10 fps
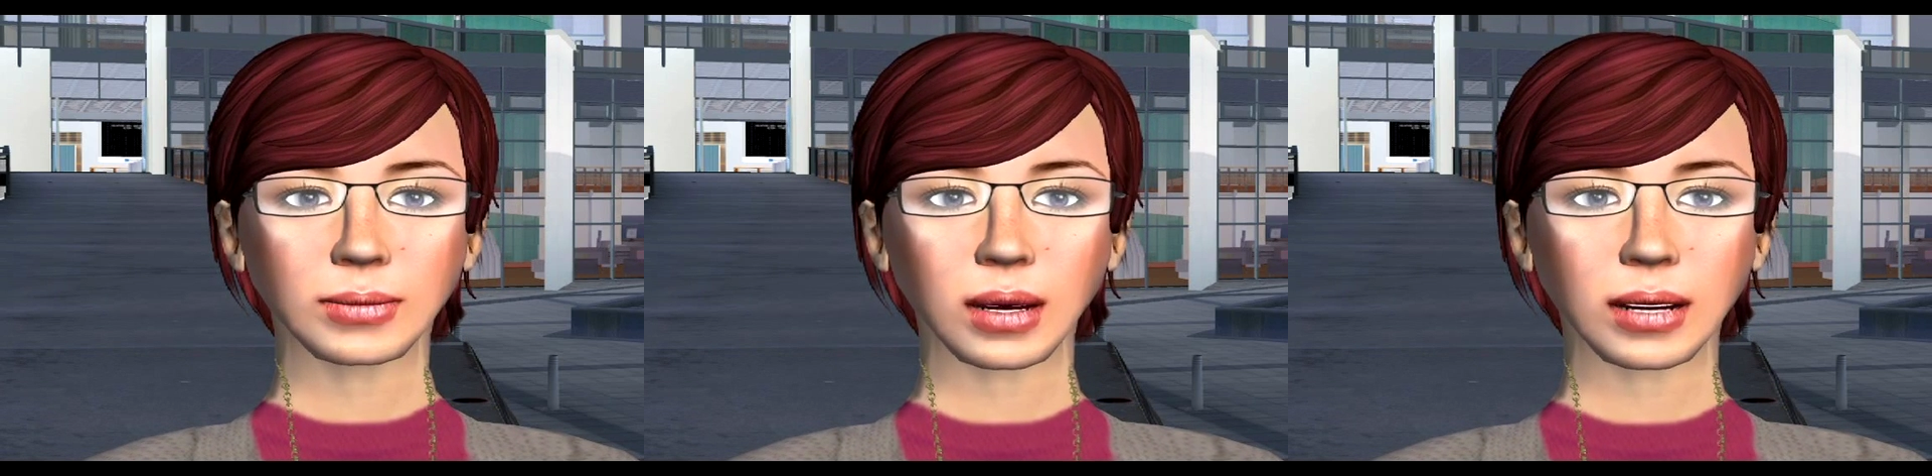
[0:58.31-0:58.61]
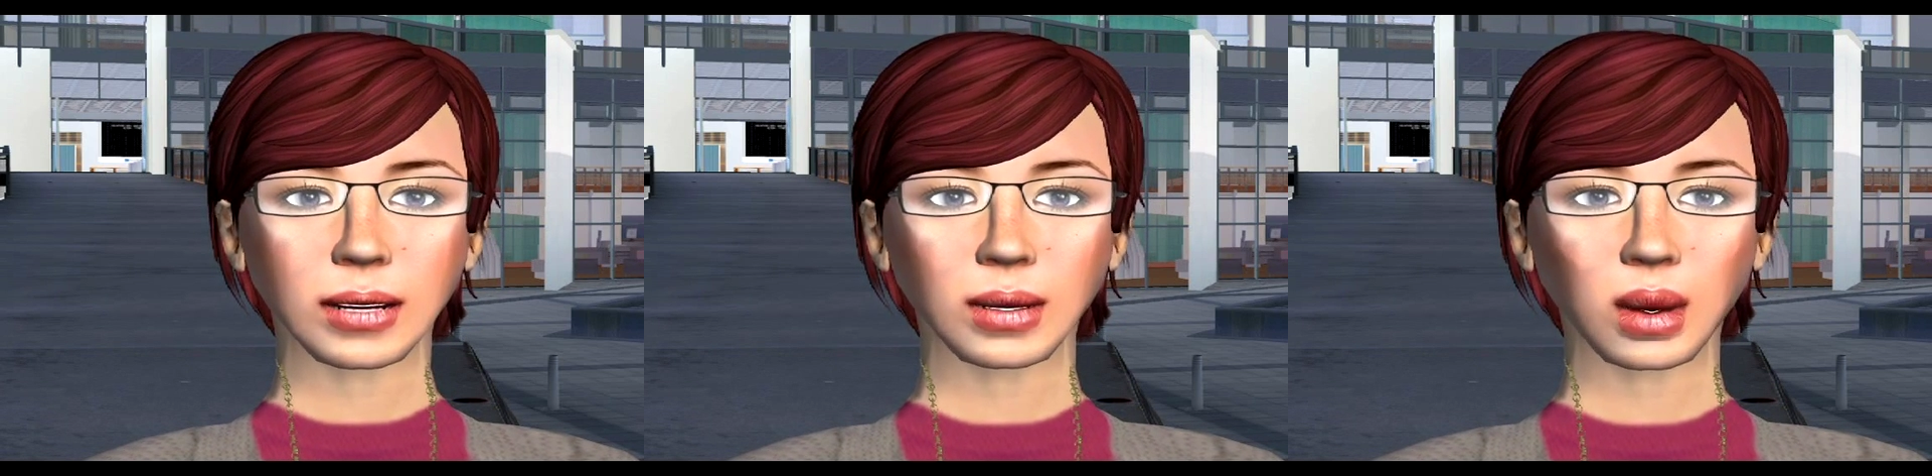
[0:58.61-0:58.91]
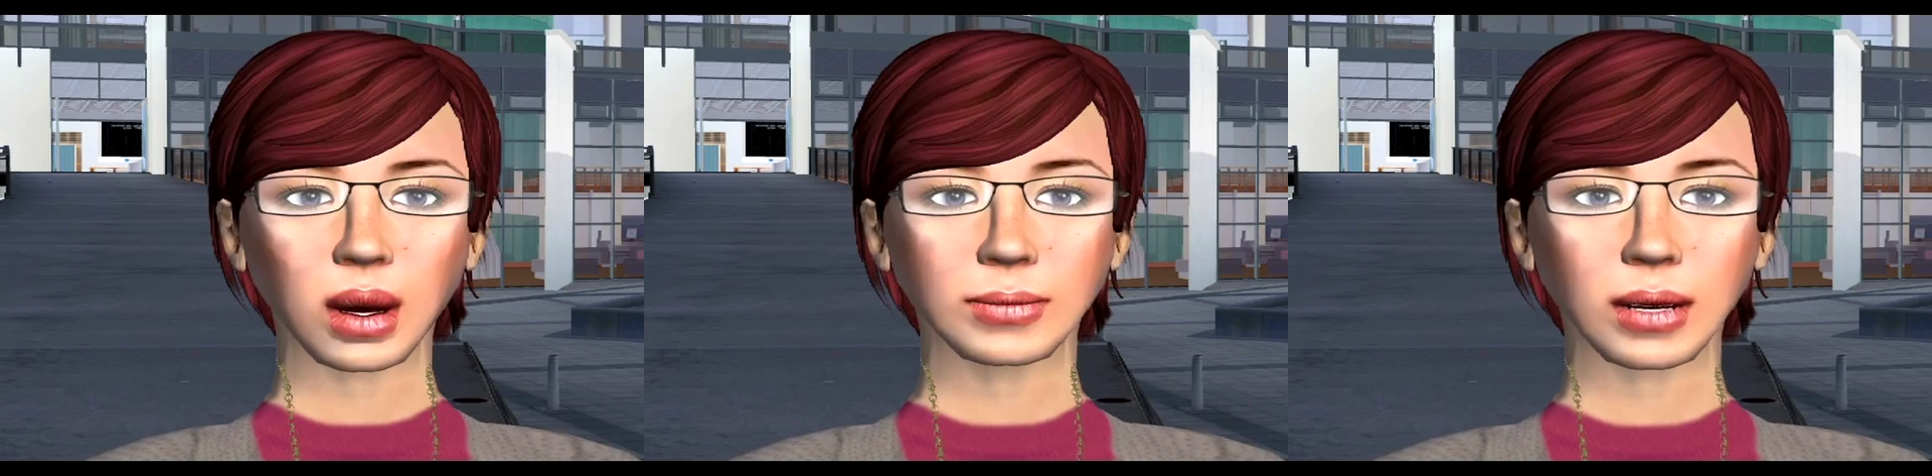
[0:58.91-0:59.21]
Each
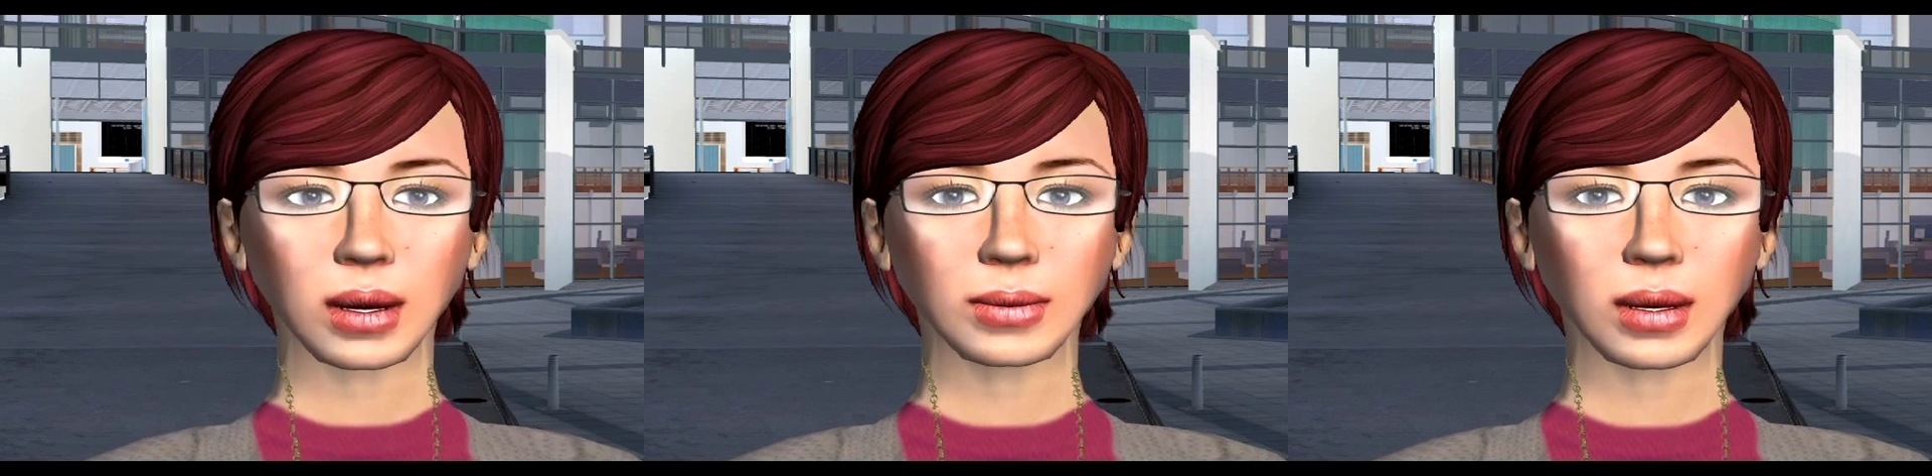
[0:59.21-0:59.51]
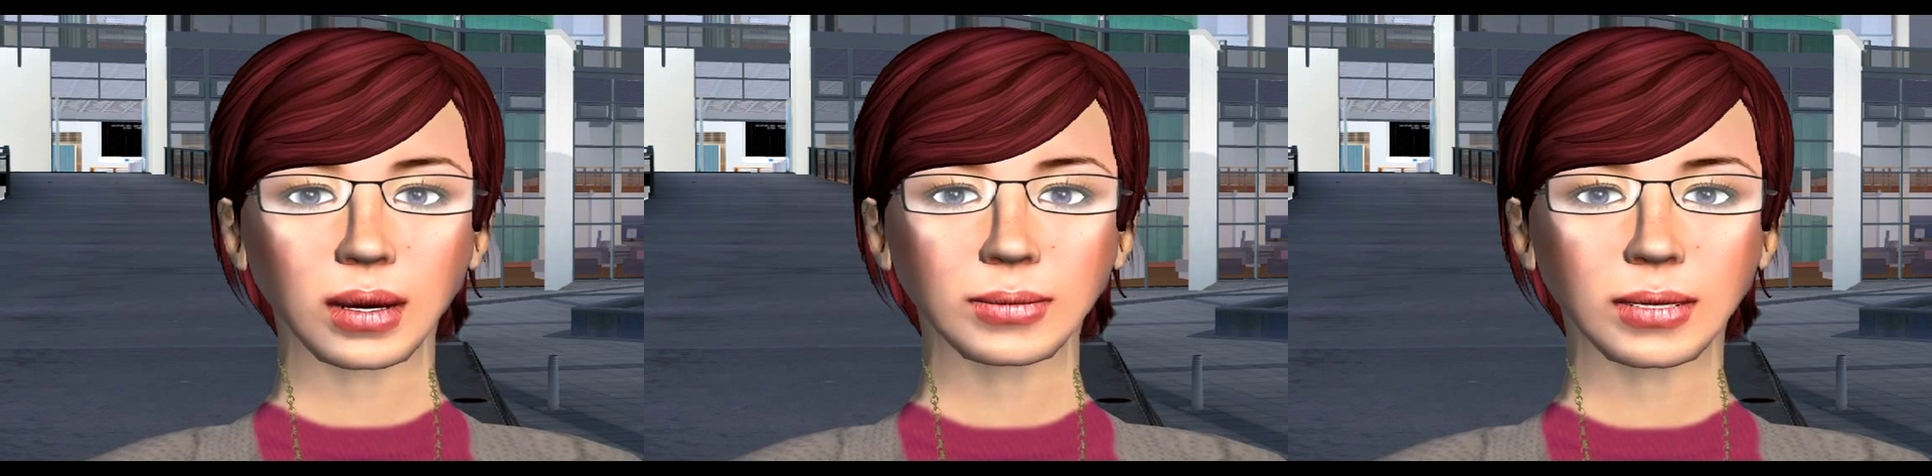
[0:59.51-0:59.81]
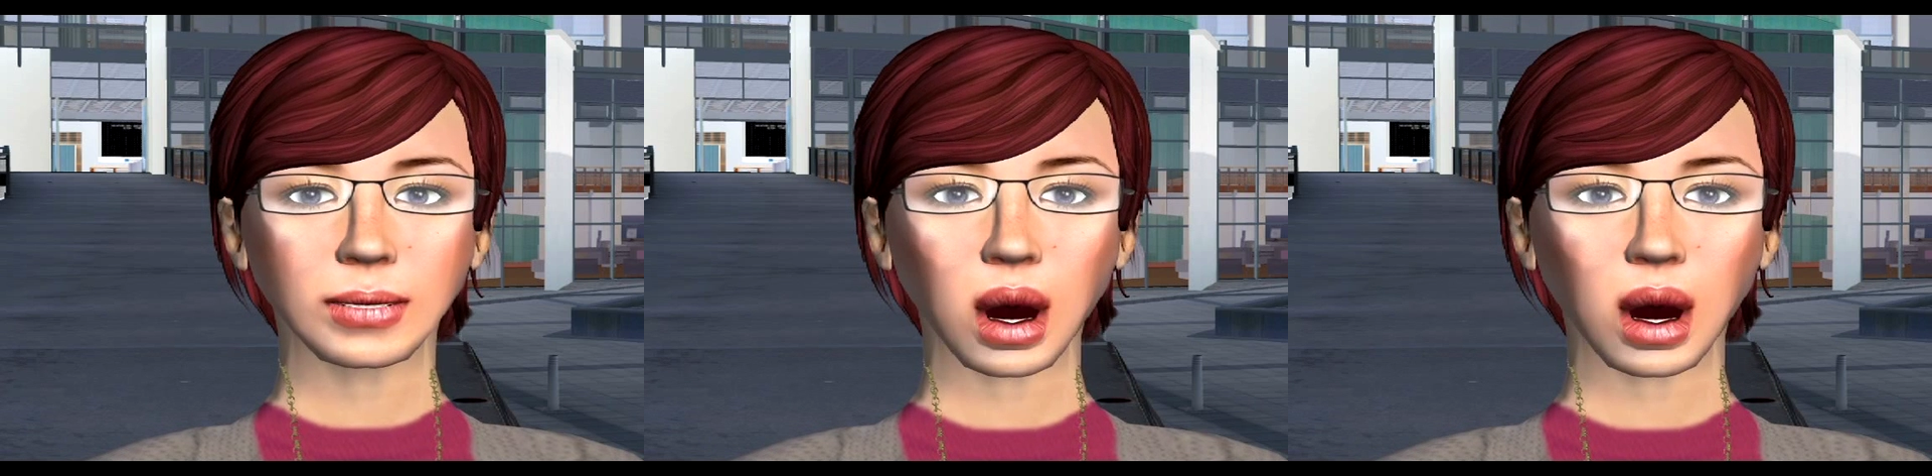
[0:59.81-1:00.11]
user is depicted
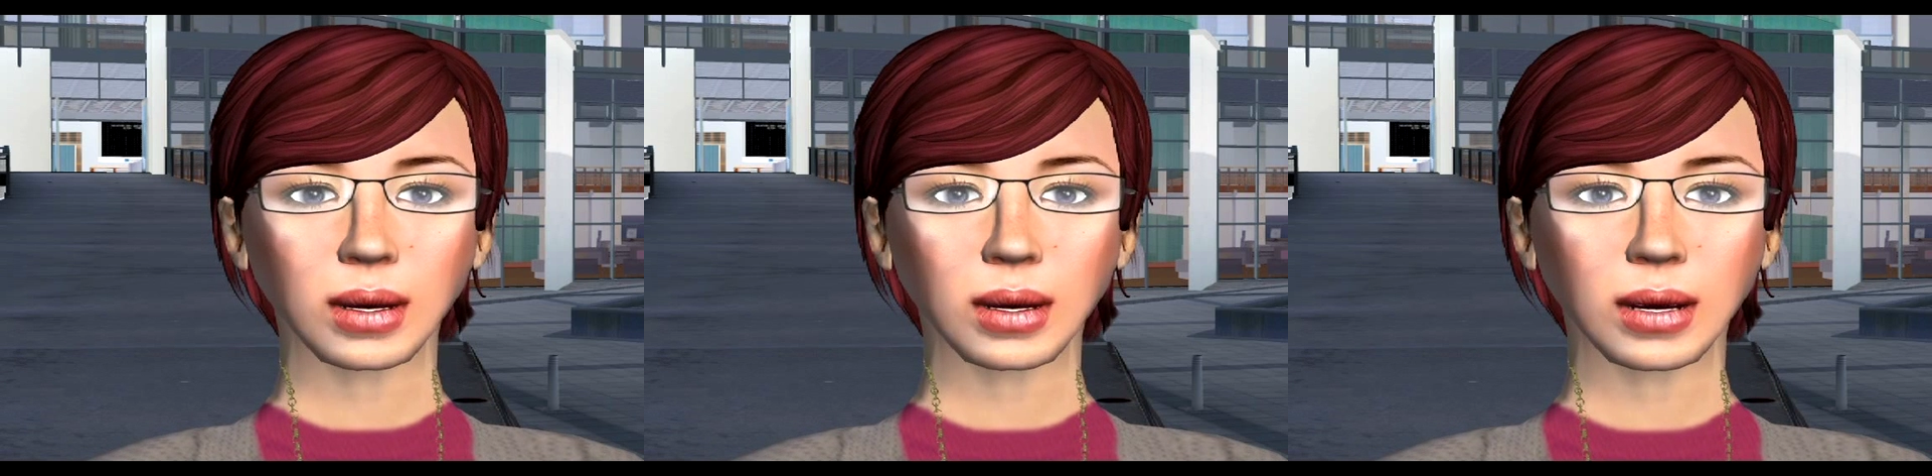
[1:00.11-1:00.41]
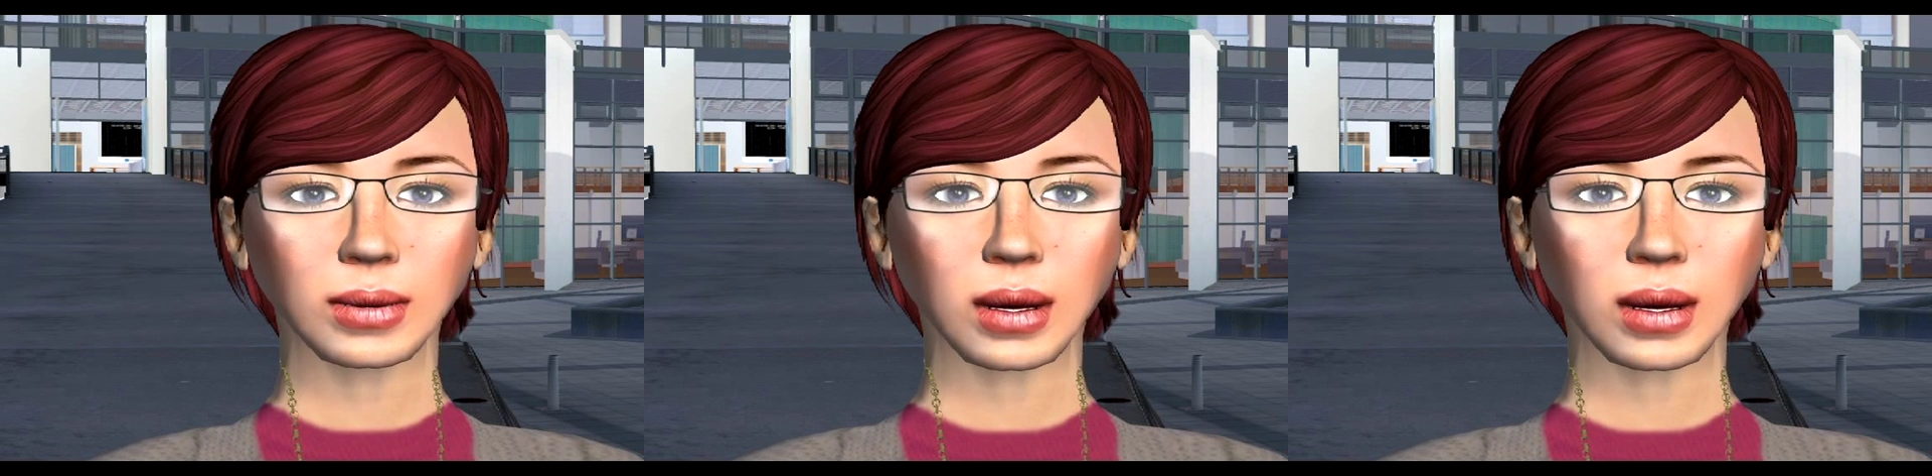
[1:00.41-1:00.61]
in the virtual